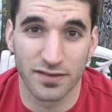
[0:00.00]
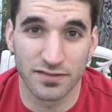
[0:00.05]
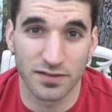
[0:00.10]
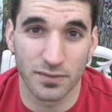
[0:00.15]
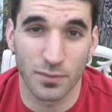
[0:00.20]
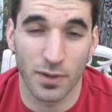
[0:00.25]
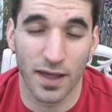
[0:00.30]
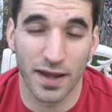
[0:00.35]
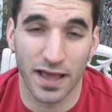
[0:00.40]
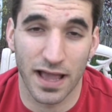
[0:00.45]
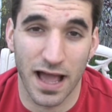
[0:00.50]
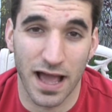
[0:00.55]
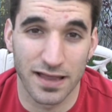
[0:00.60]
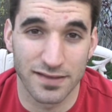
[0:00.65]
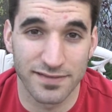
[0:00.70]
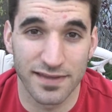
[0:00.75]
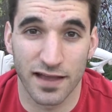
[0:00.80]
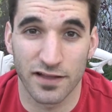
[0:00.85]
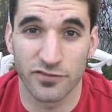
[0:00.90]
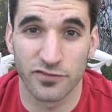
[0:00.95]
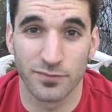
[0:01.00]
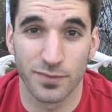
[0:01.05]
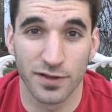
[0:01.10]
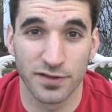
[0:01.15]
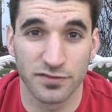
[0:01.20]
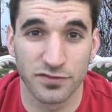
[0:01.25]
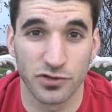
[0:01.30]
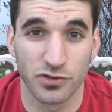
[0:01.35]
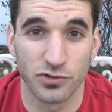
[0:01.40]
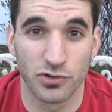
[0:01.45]
some kind of contact from
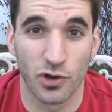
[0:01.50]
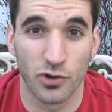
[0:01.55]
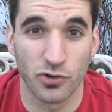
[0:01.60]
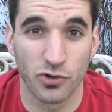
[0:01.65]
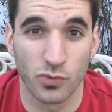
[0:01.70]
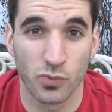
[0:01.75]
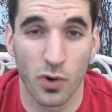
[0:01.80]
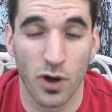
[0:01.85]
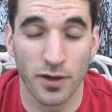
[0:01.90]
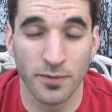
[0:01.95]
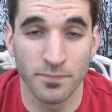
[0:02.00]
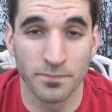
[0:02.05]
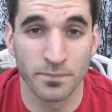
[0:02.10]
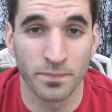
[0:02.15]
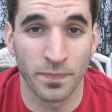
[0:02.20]
us so you know you won.